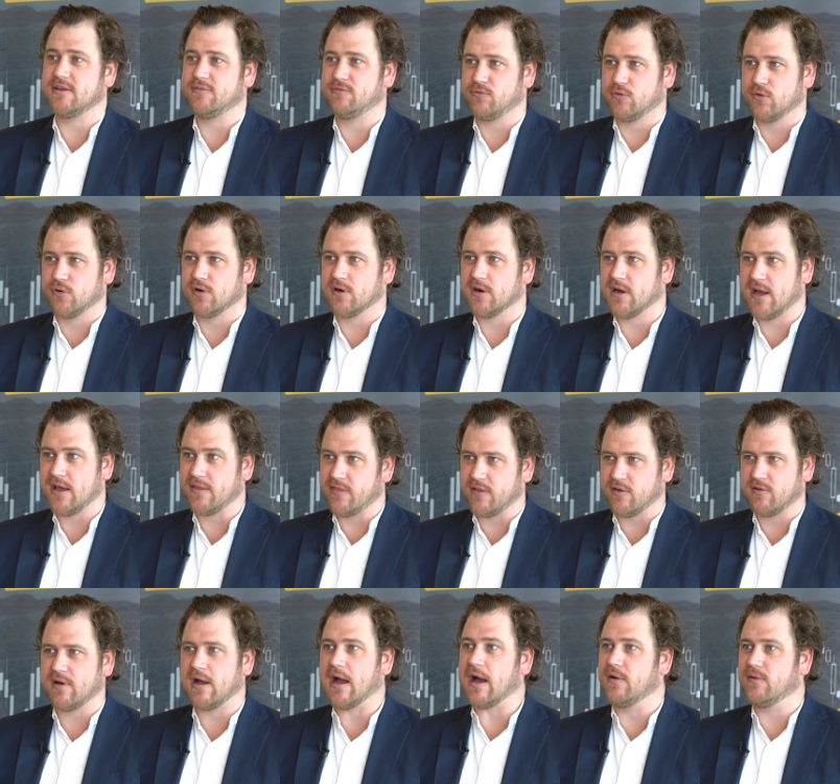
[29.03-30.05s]
for
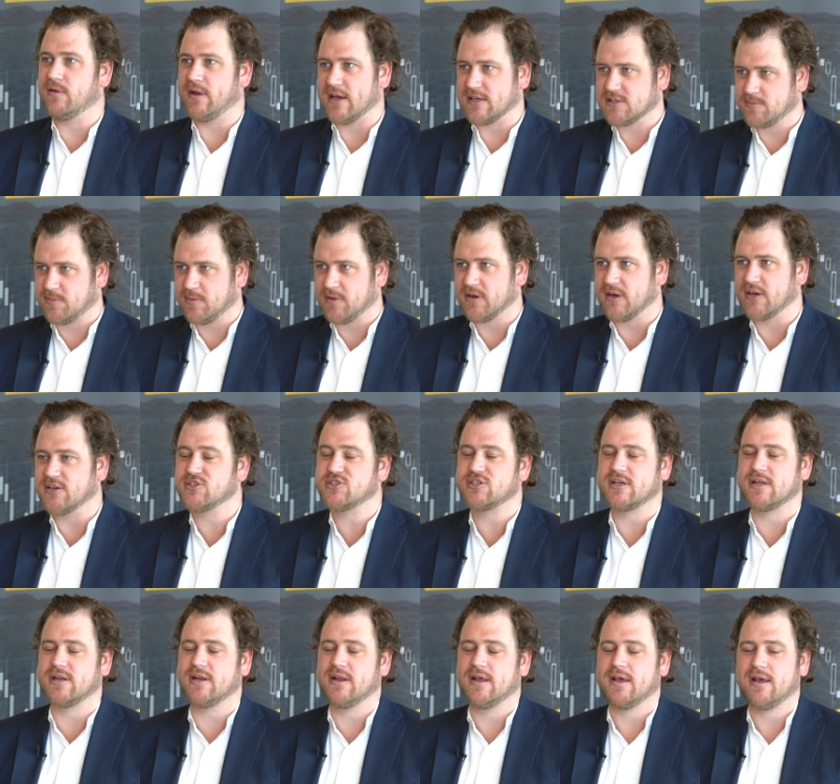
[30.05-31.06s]
in-the-ground
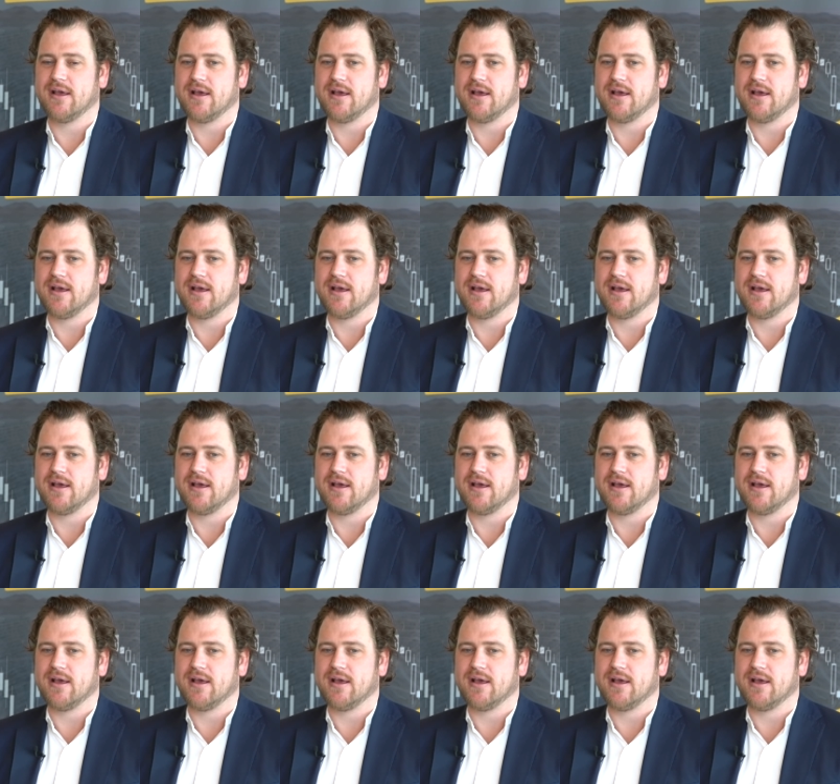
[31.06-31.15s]
exploration.